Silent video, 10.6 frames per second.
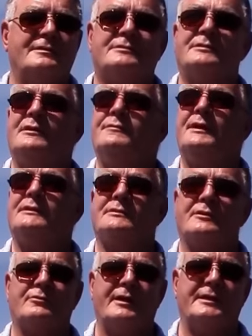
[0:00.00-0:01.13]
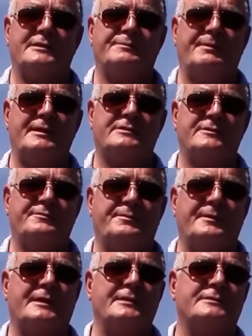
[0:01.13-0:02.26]
The surveys are quite
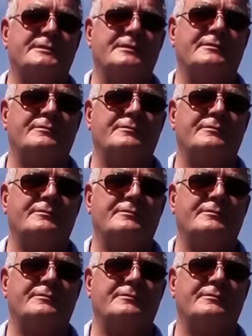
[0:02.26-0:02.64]
expensive because